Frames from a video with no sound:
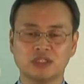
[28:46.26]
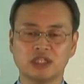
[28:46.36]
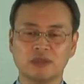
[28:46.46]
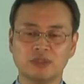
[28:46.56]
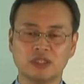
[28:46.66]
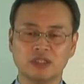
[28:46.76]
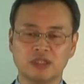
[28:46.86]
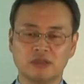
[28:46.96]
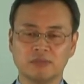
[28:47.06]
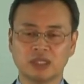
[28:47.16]
but
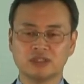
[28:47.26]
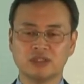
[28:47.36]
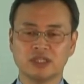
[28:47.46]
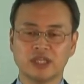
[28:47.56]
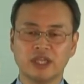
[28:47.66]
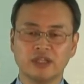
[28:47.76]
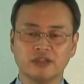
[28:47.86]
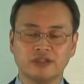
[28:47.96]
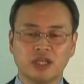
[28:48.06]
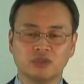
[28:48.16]
it can
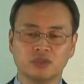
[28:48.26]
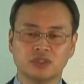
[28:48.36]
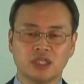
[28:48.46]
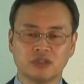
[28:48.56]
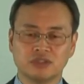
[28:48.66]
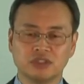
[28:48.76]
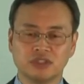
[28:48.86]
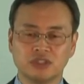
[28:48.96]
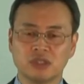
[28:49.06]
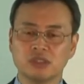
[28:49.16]
be seen
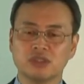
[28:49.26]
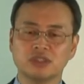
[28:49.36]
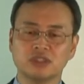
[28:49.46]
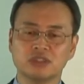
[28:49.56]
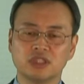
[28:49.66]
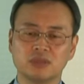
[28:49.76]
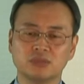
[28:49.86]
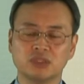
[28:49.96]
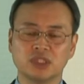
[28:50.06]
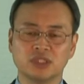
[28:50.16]
as
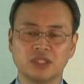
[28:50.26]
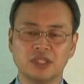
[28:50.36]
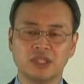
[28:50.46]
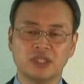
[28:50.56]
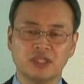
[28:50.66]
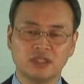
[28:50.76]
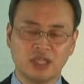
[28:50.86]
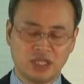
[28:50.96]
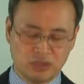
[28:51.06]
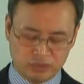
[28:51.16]
referring
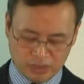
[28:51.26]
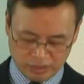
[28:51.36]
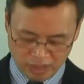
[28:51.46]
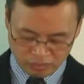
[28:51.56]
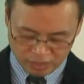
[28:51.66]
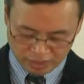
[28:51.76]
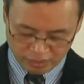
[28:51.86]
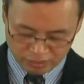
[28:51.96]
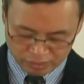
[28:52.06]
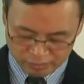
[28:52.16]
to
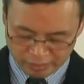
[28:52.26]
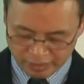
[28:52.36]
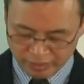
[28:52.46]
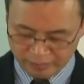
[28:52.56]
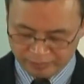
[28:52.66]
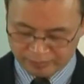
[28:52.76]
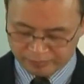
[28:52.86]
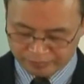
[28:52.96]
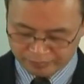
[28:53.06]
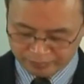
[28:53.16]
the church
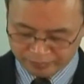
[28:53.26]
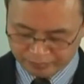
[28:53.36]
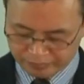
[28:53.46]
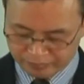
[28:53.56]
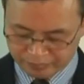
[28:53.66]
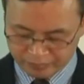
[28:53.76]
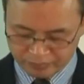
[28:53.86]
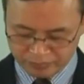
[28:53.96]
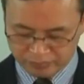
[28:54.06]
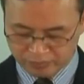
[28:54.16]
and
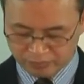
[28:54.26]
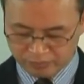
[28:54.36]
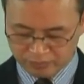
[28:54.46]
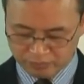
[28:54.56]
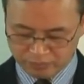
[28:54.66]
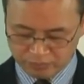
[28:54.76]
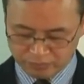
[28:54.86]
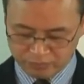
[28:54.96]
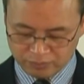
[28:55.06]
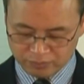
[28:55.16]
its
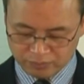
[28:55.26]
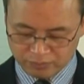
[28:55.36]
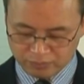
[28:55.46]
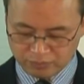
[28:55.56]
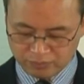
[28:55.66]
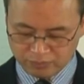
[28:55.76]
believers.